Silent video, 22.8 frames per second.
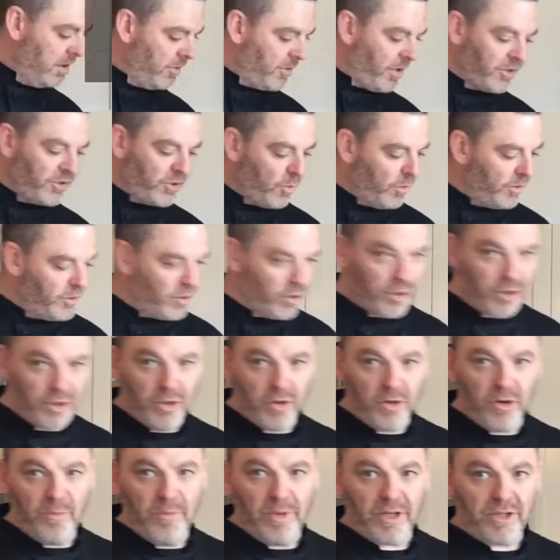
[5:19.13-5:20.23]
Okay, so once your
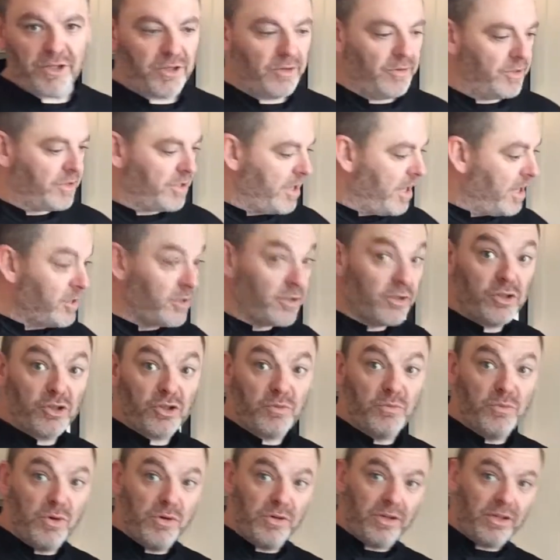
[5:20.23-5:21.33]
sugar mixture is nice and
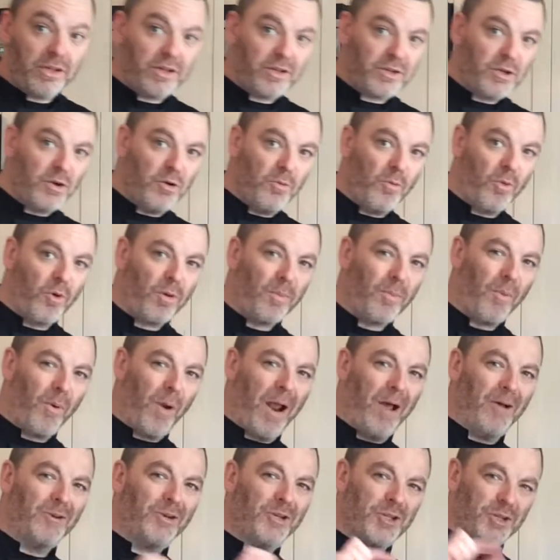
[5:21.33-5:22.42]
smooth and there's no more
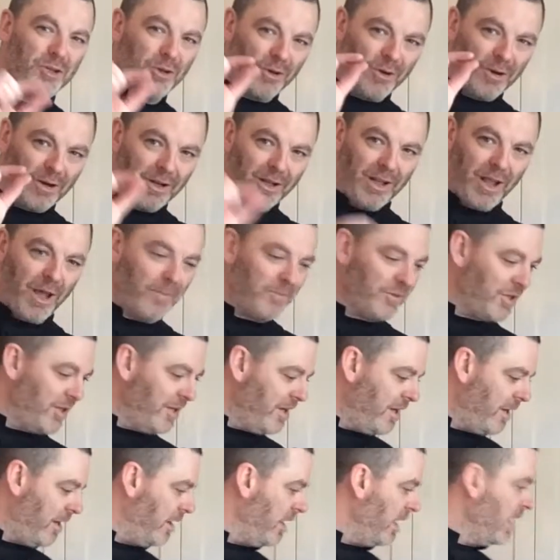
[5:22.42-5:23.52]
brown sugar lumps in
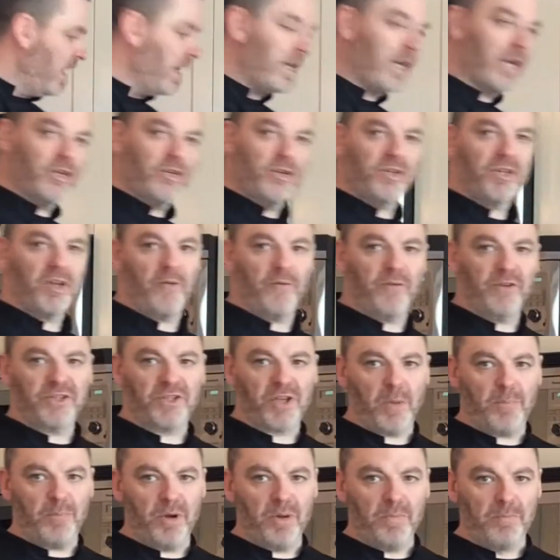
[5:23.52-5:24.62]
there, get yourself a
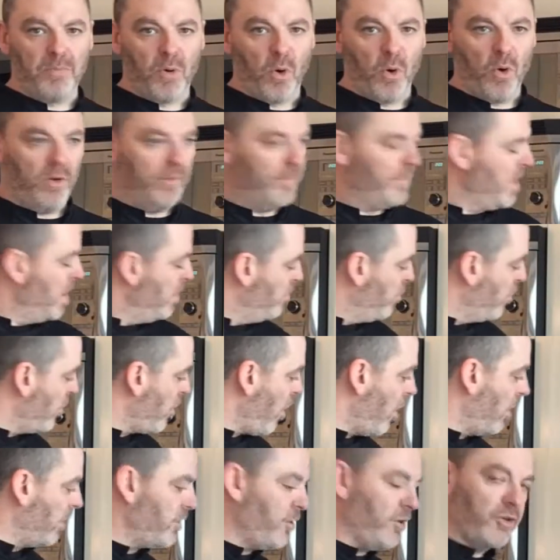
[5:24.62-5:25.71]
separate bowl, put
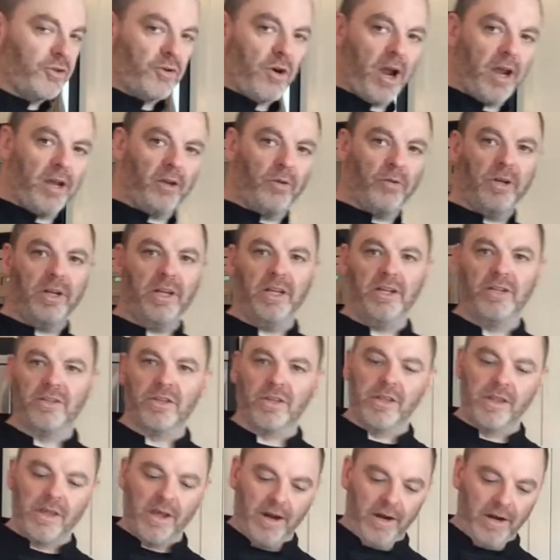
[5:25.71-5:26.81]
all of your dry ingredients
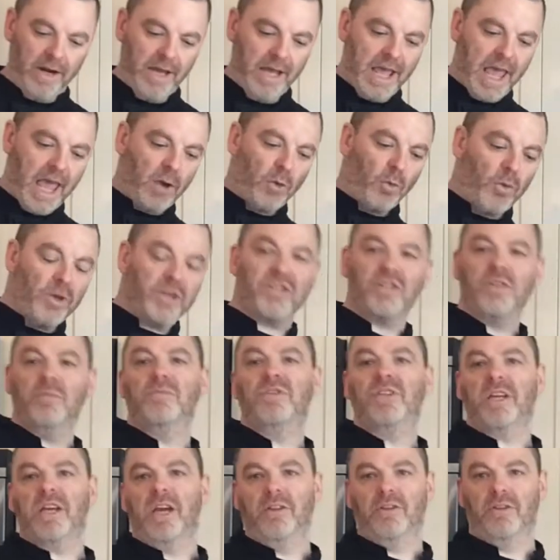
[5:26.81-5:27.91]
in there, and whisk them
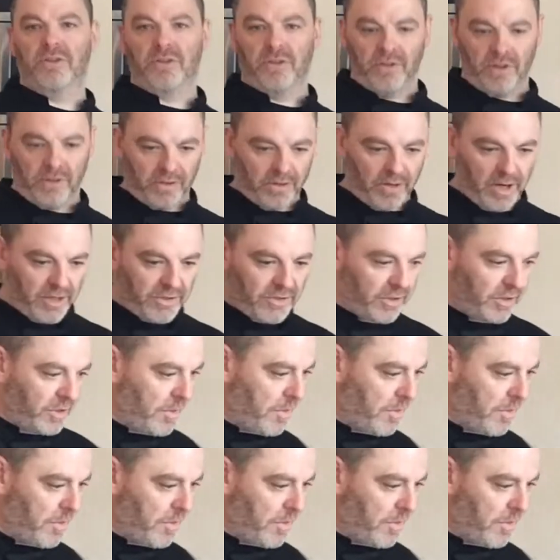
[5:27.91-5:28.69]
together so that they're nice and